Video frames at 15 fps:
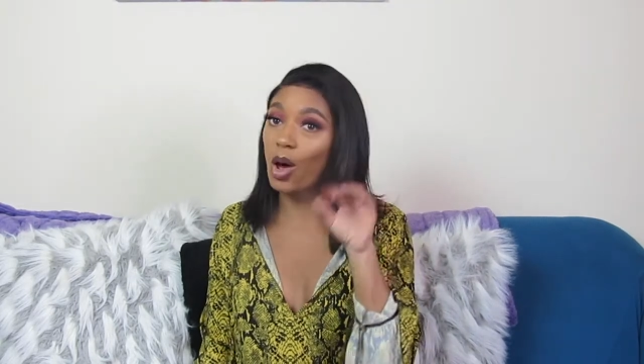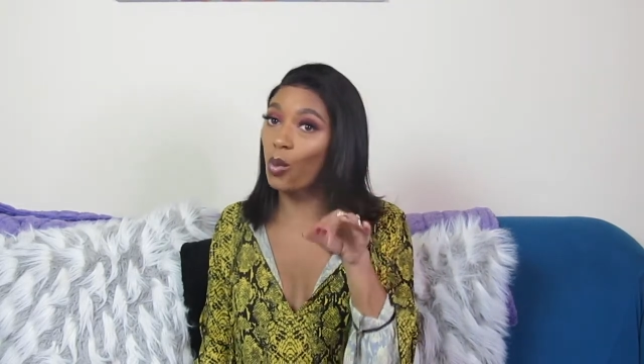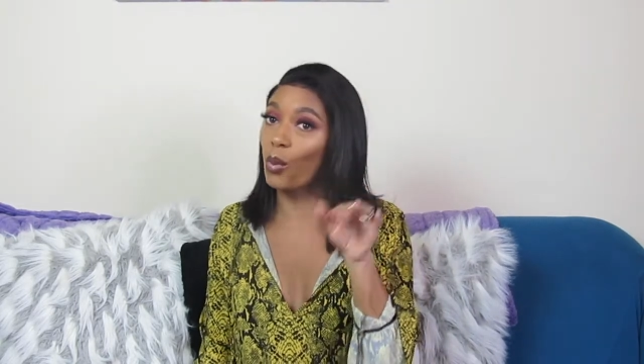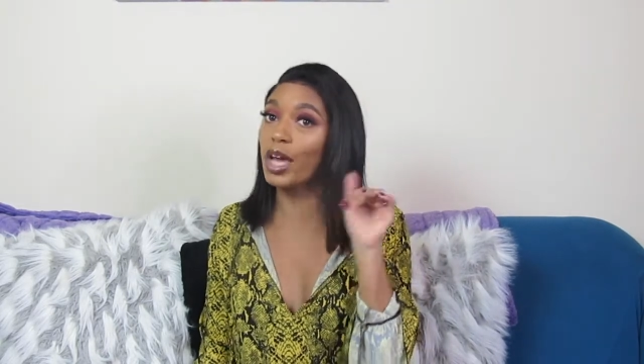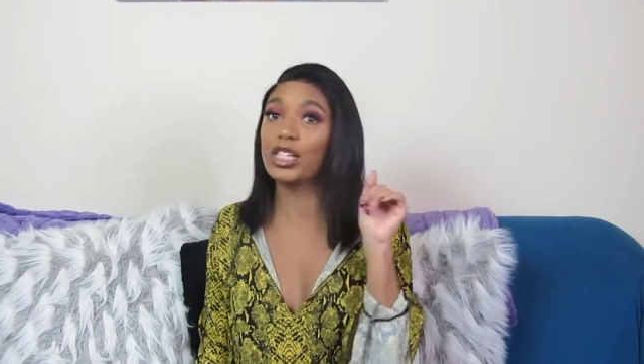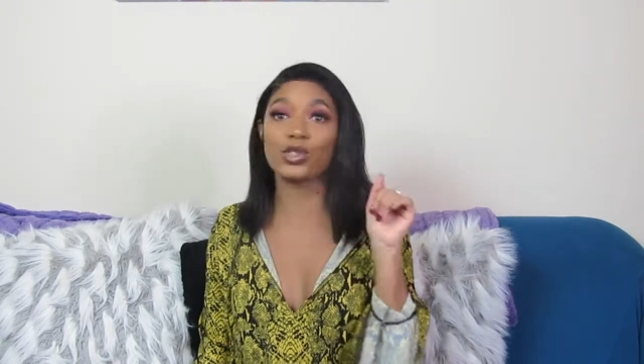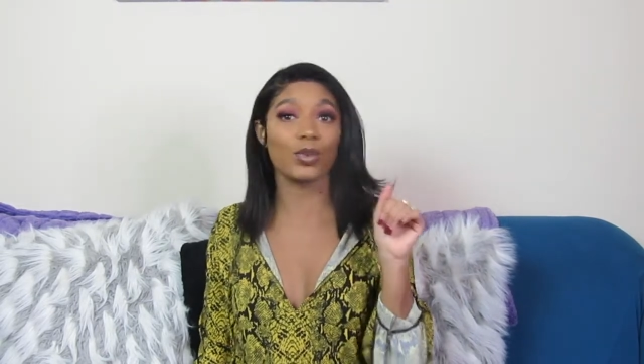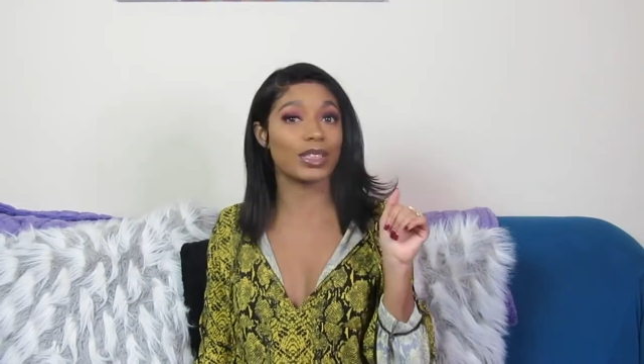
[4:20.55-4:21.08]

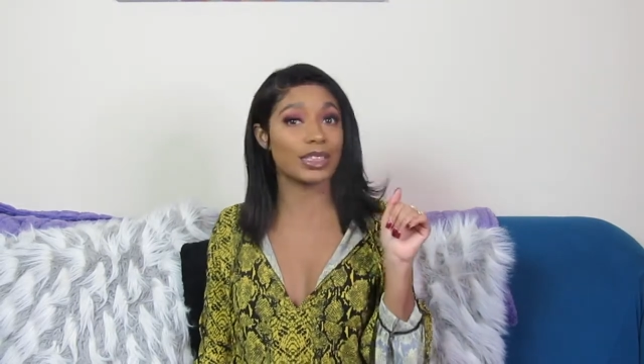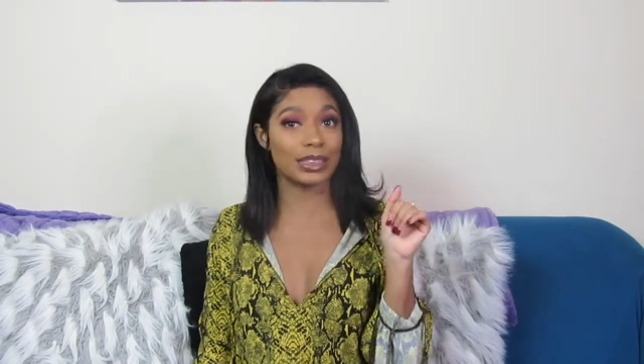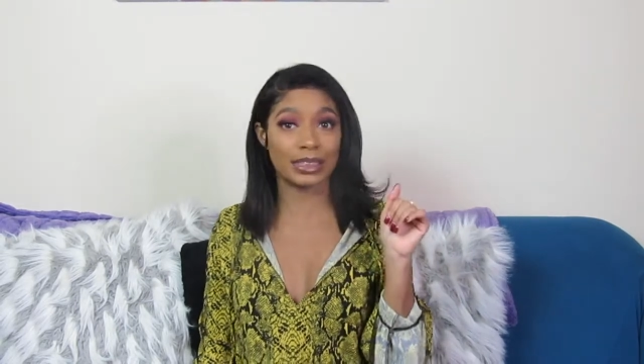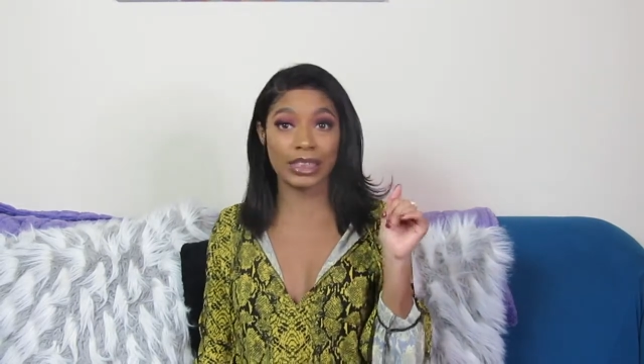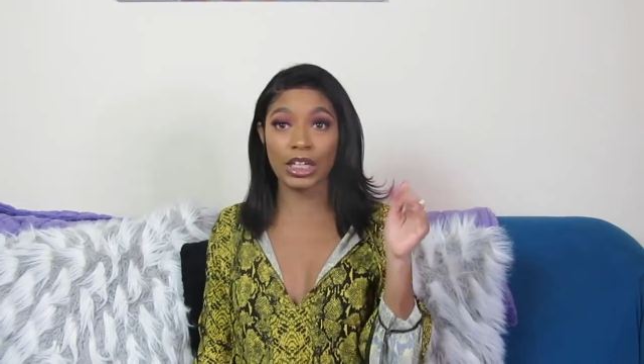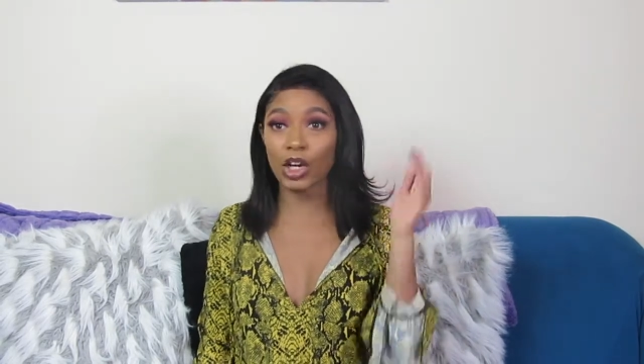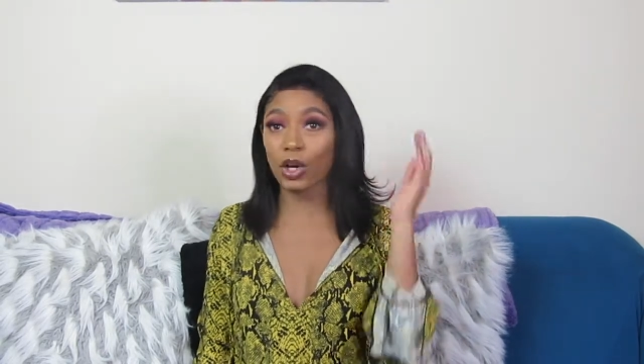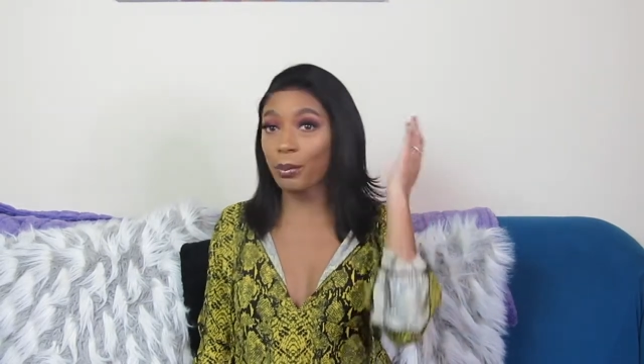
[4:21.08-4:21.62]
which was a
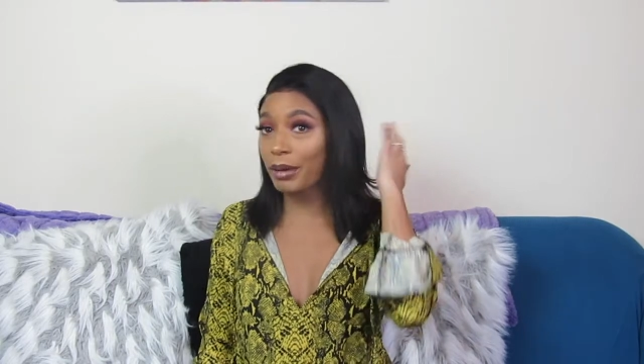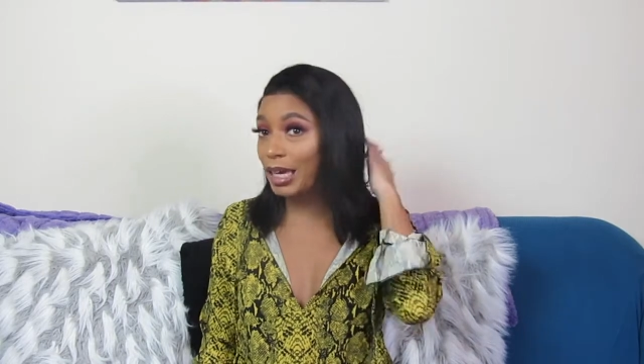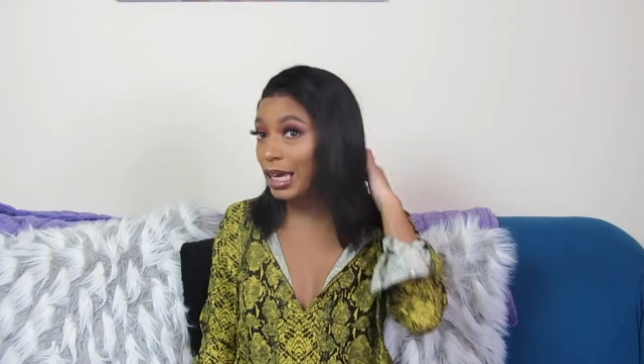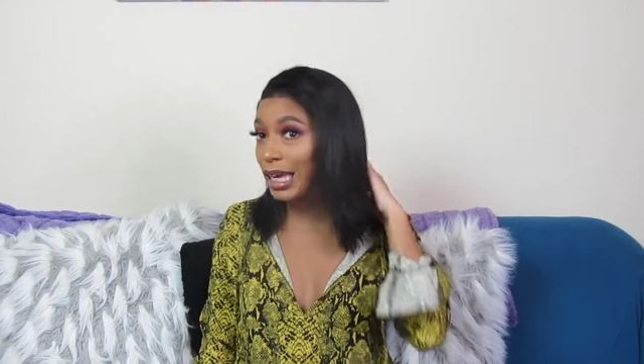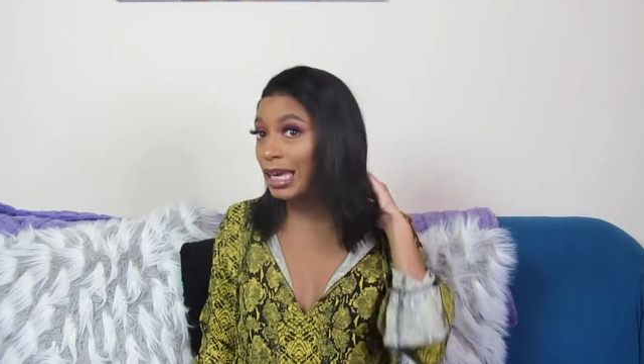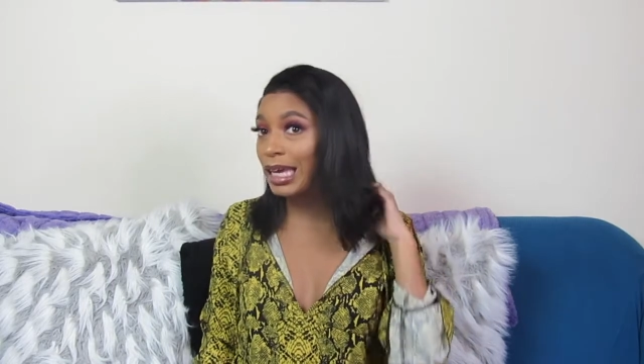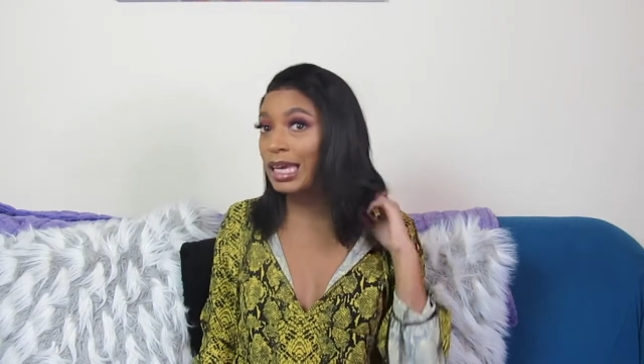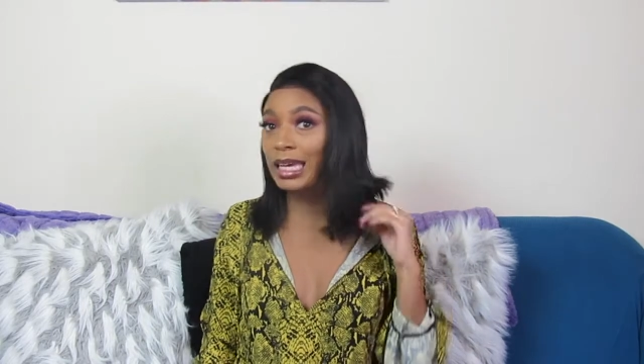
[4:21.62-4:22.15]
deal
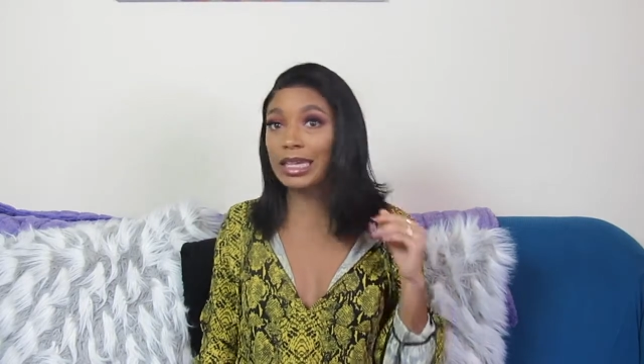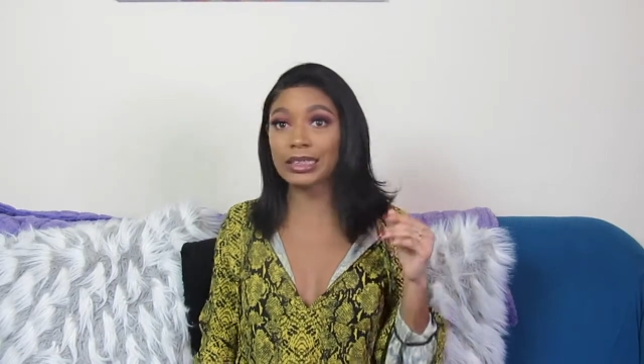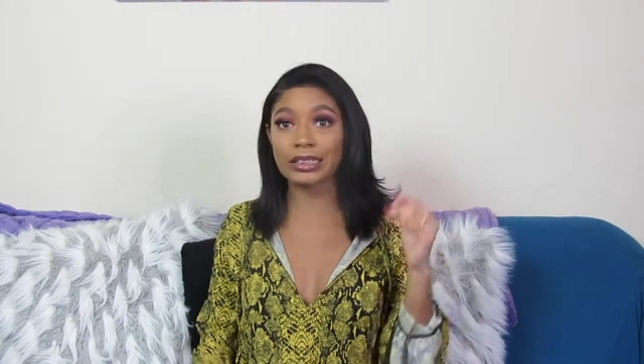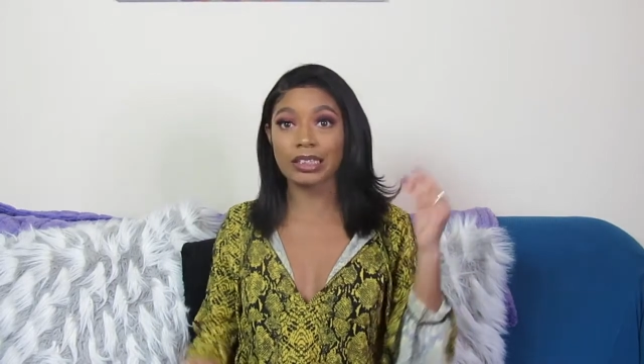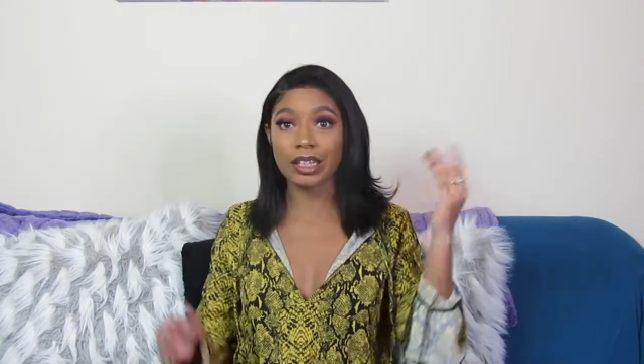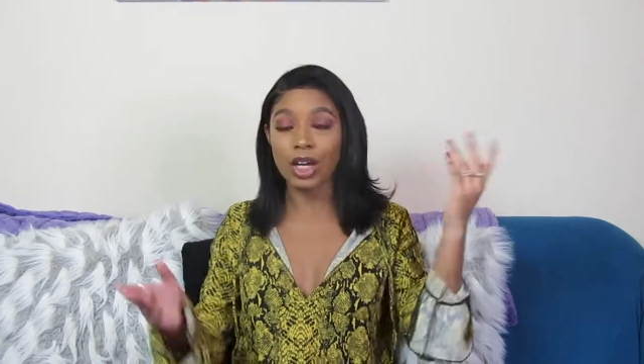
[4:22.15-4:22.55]
because